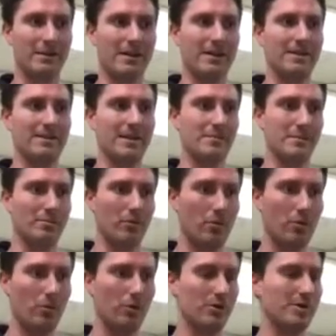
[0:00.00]
take that time to
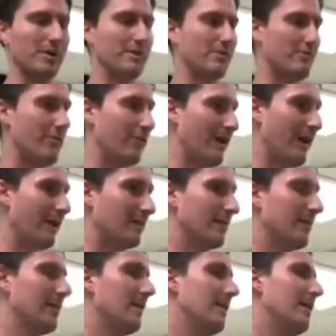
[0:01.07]
pause and to reflect.
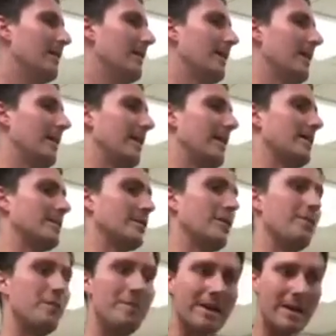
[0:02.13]
And so
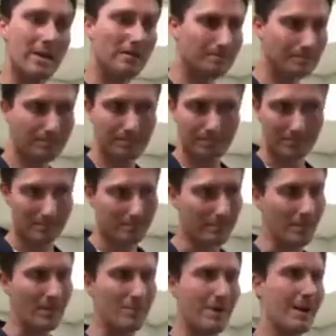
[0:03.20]
for me,
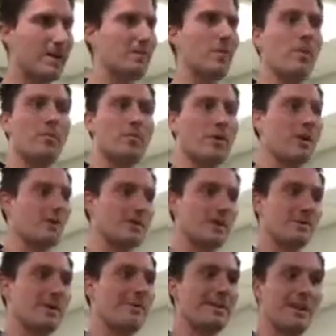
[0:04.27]
my number one priority is my